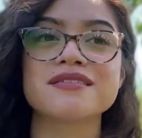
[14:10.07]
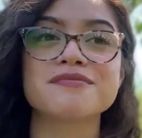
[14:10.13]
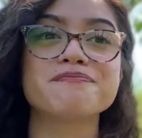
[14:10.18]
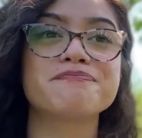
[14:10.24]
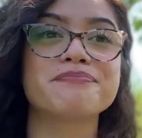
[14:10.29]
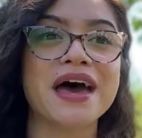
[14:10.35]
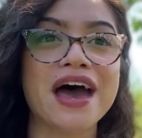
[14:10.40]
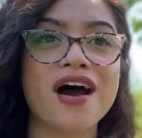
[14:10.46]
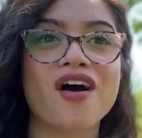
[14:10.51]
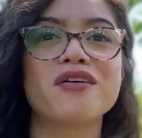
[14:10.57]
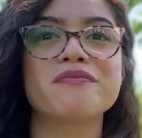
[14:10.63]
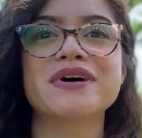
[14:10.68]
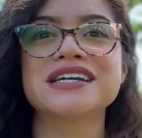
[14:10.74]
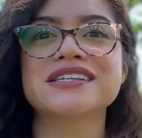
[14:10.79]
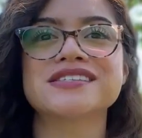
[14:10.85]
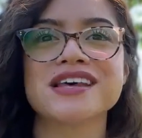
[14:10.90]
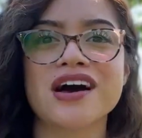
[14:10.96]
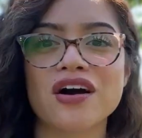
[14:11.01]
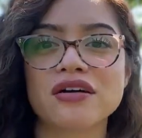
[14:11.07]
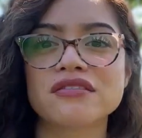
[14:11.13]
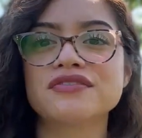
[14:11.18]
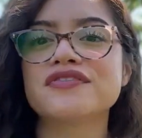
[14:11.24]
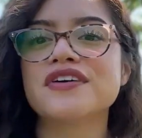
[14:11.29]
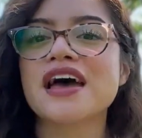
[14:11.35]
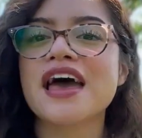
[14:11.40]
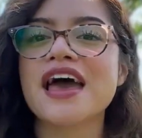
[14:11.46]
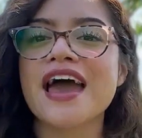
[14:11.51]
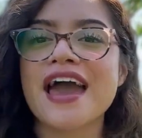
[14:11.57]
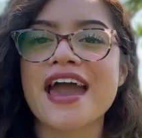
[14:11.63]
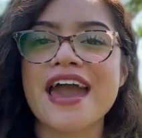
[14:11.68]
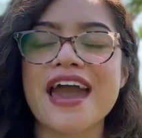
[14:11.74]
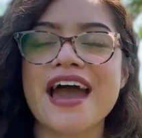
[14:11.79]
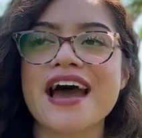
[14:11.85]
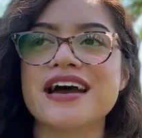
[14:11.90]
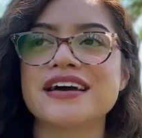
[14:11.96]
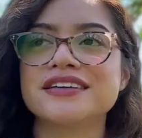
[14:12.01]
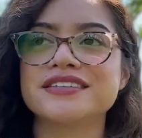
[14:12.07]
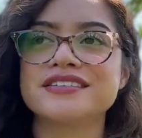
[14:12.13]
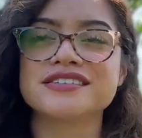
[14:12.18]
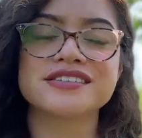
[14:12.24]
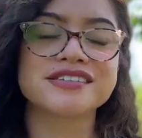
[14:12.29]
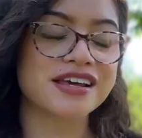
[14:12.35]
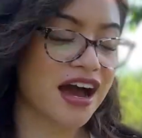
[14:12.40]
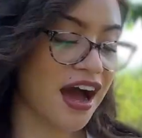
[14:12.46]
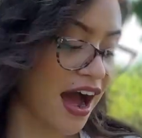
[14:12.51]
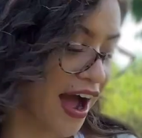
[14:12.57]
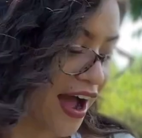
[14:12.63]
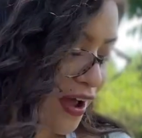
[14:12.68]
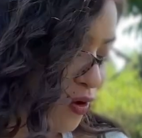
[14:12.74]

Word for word: bet on myself, and I